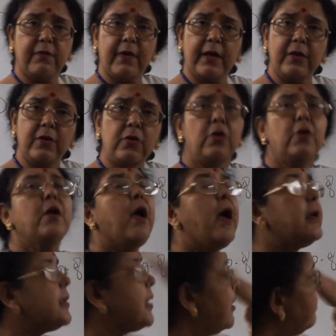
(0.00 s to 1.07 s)
value
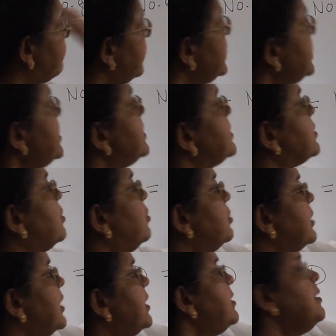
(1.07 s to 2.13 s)
and company has
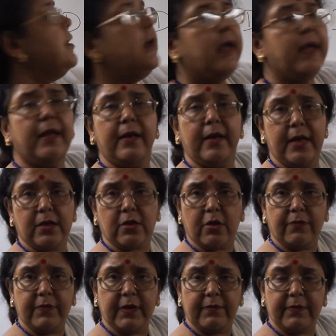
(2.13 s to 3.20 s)
quoted a rate
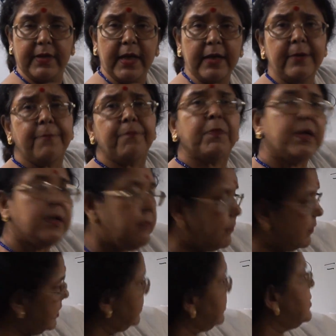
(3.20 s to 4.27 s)
of dividend,
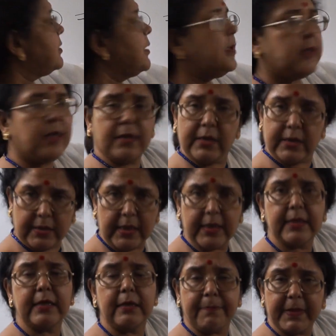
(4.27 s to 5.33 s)
that is say
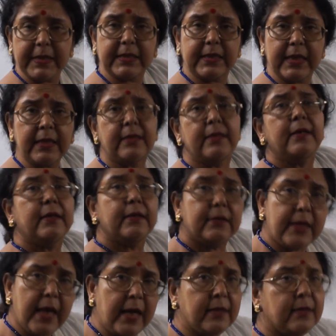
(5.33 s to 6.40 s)
D%,
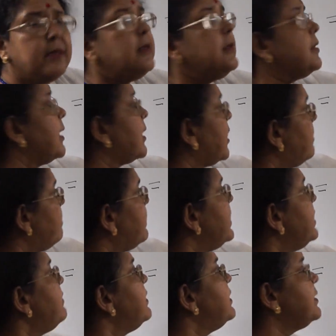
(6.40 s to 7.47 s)
then the
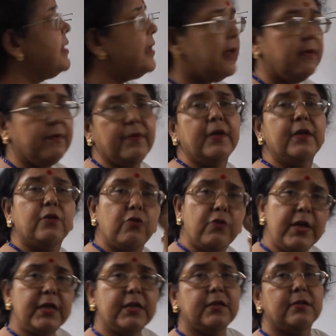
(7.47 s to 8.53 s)
company will give to
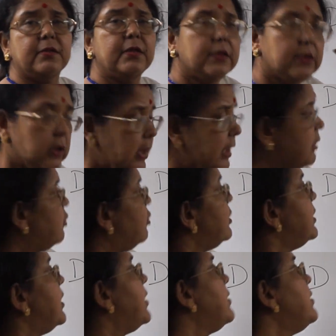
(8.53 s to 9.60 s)
its
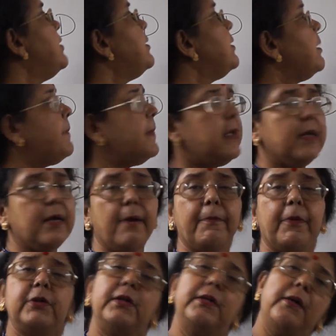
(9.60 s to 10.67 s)
shareholder depending
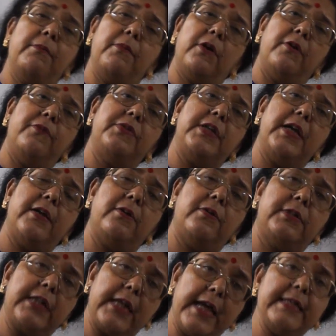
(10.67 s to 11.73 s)
upon the number of
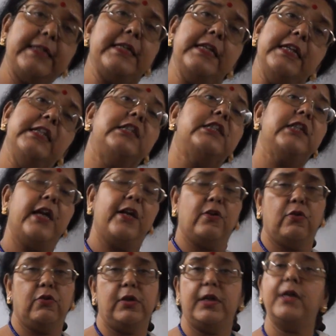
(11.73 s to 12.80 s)
shares each
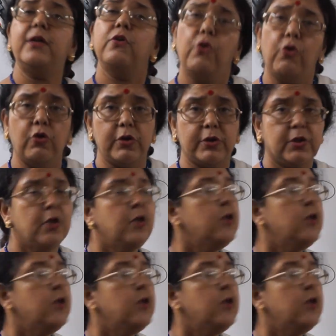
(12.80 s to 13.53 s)
shareholder holds.